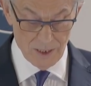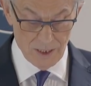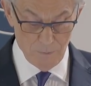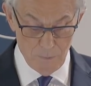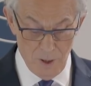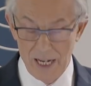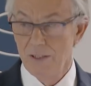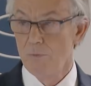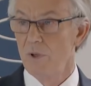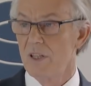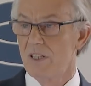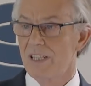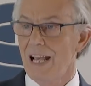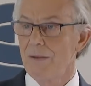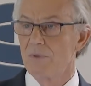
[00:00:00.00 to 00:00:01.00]
combined with a
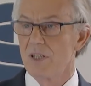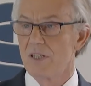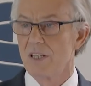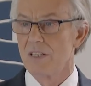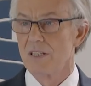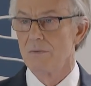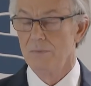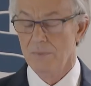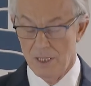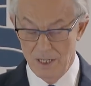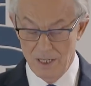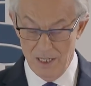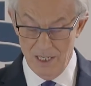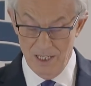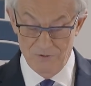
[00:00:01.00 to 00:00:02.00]
skepticism,
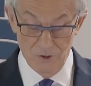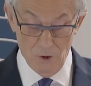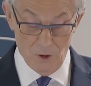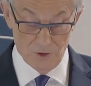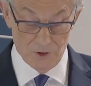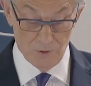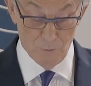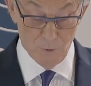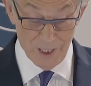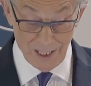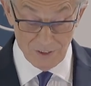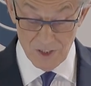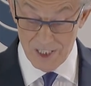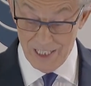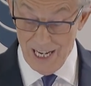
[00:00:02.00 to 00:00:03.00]
if not
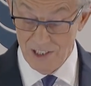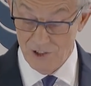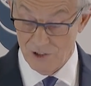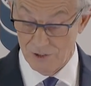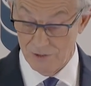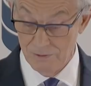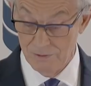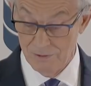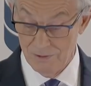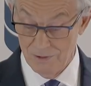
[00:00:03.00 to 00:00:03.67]
renunciation,